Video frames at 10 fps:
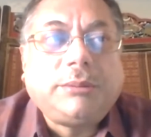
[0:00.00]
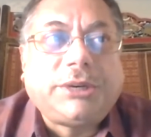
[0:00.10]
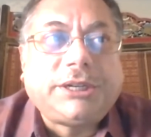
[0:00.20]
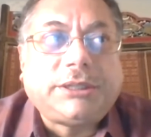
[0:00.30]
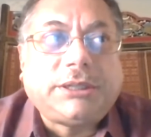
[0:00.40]

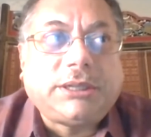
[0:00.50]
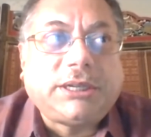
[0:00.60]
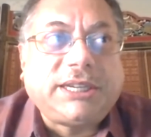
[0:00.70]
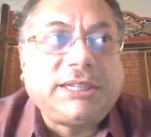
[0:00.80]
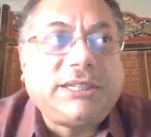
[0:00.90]
But
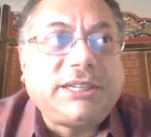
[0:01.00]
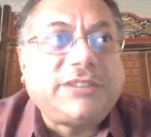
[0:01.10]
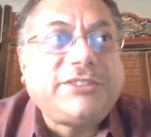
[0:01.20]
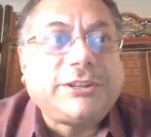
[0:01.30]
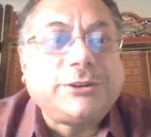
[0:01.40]
again, data
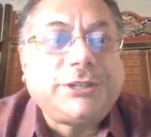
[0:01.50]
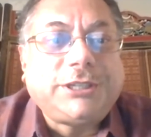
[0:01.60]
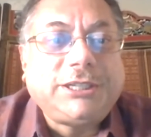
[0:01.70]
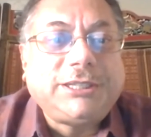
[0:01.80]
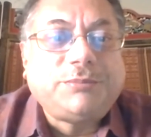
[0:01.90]

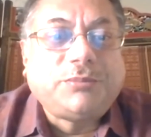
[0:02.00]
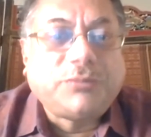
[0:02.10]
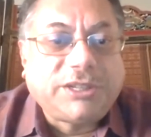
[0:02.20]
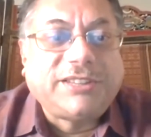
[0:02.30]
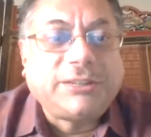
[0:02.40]
security
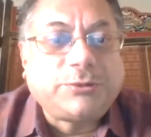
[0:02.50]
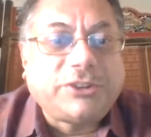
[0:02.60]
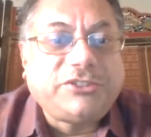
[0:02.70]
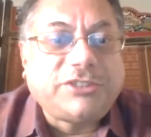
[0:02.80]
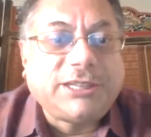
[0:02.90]
is in
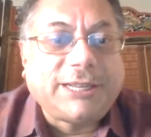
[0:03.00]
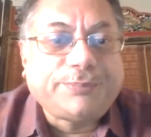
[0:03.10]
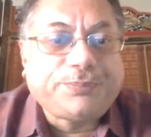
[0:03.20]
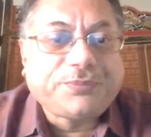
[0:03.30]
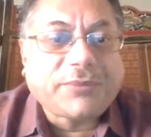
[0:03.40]
question there,
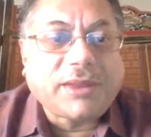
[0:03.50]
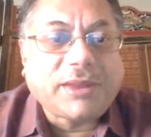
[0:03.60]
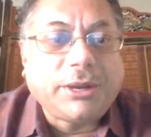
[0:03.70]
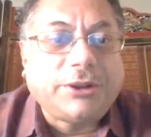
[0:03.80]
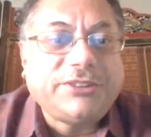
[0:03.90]

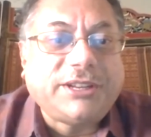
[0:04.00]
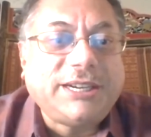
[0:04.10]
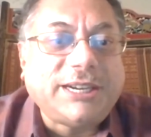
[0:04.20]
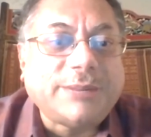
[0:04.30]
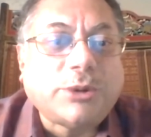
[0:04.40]
because the
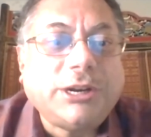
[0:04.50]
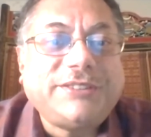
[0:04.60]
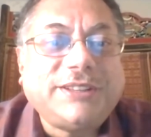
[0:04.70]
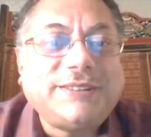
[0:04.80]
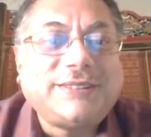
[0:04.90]
data
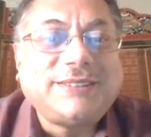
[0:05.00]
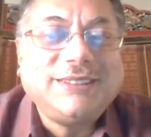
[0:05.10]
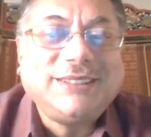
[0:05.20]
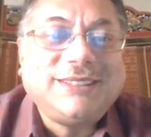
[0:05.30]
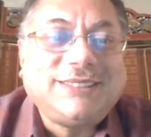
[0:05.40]
policies,
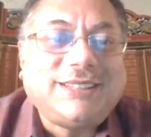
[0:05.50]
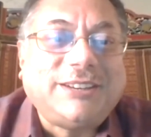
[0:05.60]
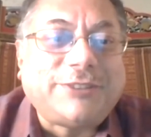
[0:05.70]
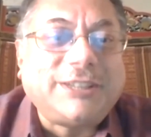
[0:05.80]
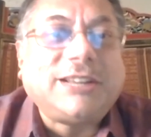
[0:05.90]
the
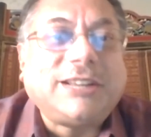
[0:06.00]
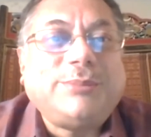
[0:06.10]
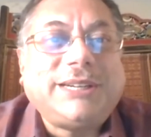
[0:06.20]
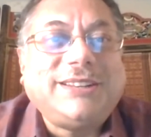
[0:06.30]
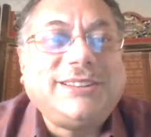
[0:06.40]
different
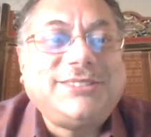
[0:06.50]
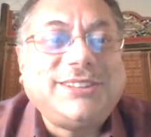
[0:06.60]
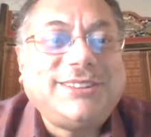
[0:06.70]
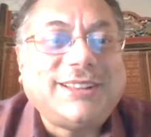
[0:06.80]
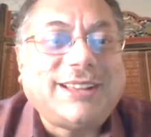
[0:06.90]
government
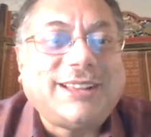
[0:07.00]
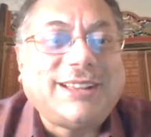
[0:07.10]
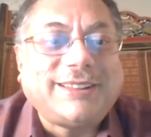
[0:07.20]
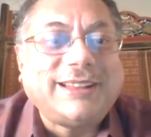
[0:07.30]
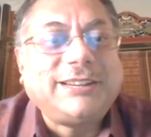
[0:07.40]
agencies
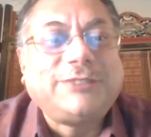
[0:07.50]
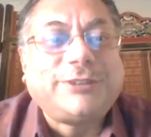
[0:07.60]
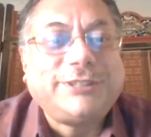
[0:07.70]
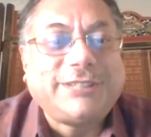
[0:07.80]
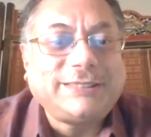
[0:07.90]
are saying
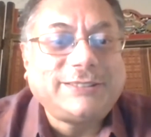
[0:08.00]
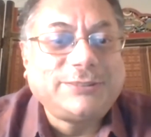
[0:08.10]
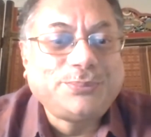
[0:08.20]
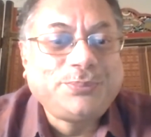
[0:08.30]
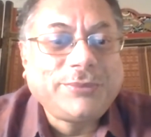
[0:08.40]
different things.